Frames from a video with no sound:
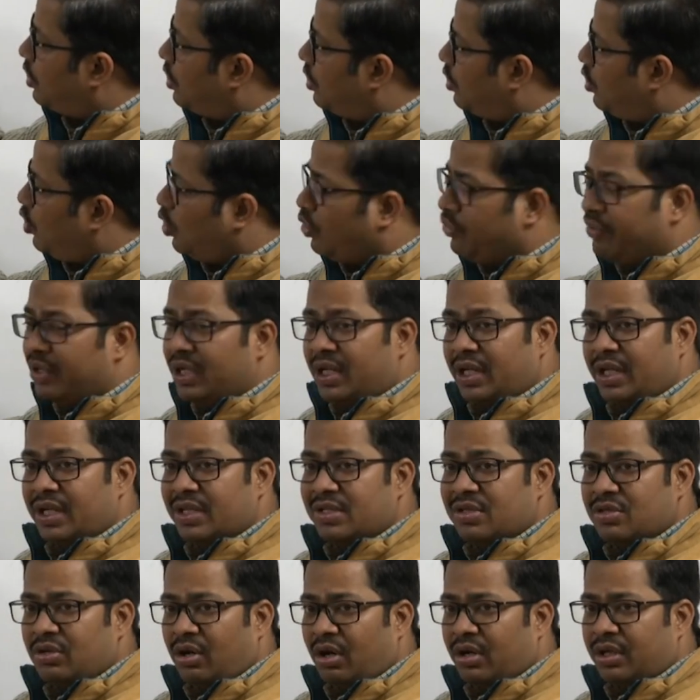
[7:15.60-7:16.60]
Q1
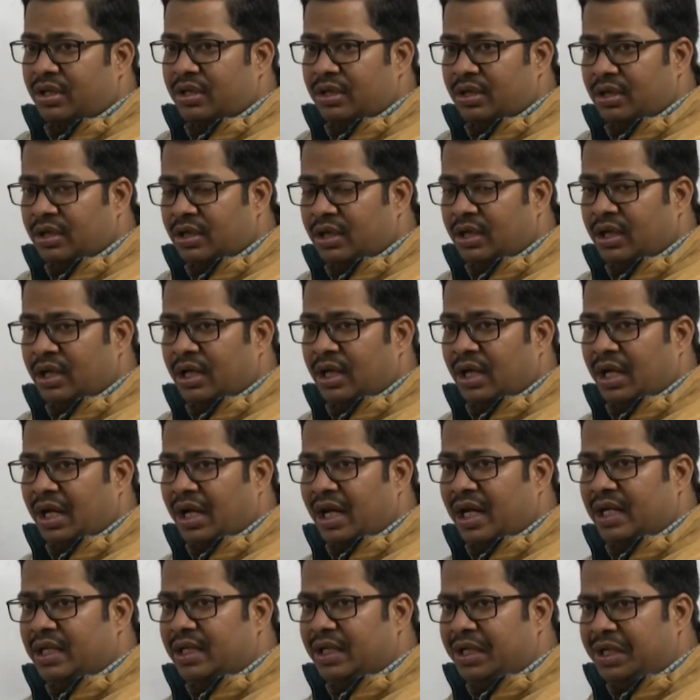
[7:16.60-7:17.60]
is not
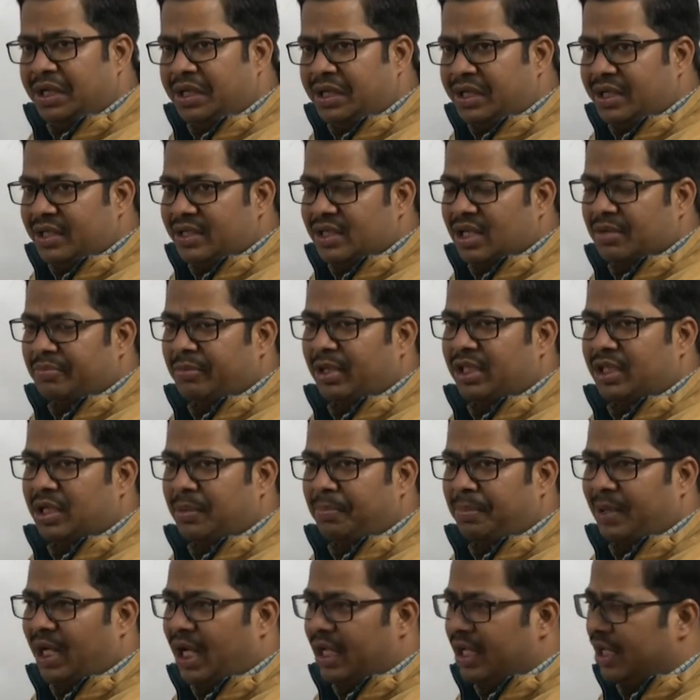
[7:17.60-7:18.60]
an integer
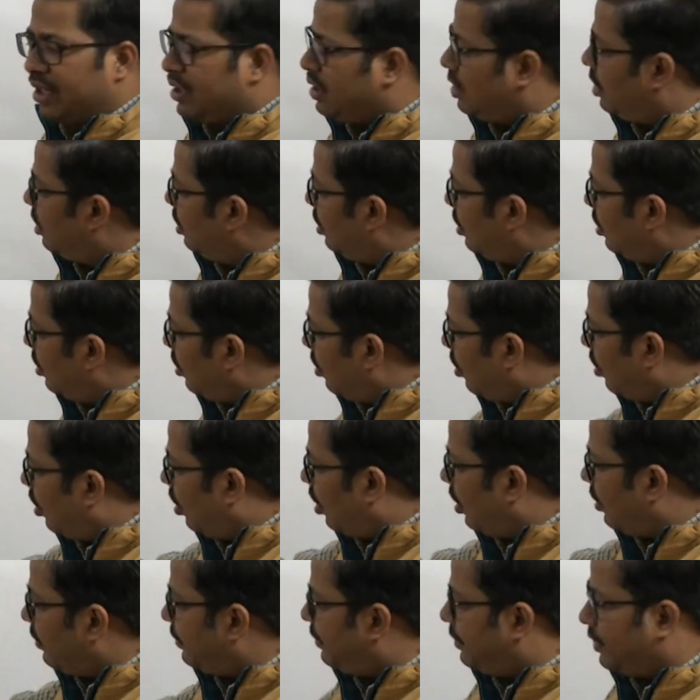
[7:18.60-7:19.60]
multiplier
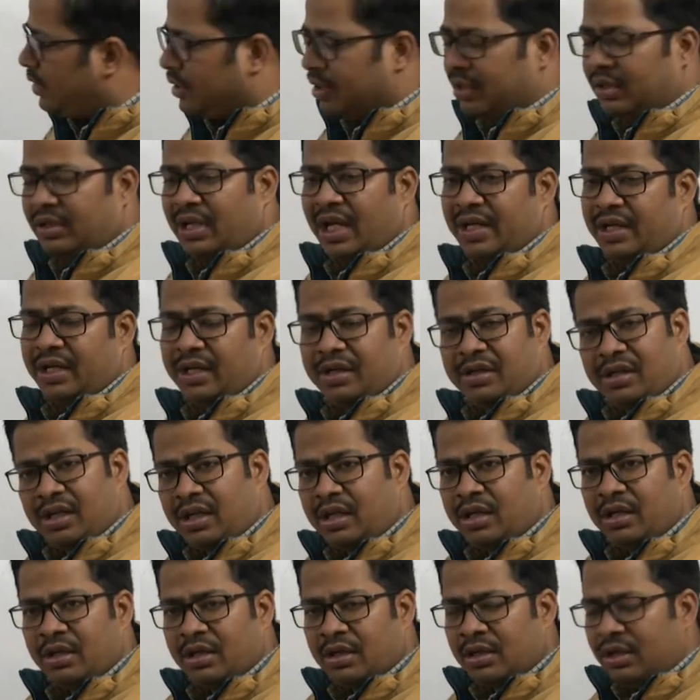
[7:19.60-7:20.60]
of 980.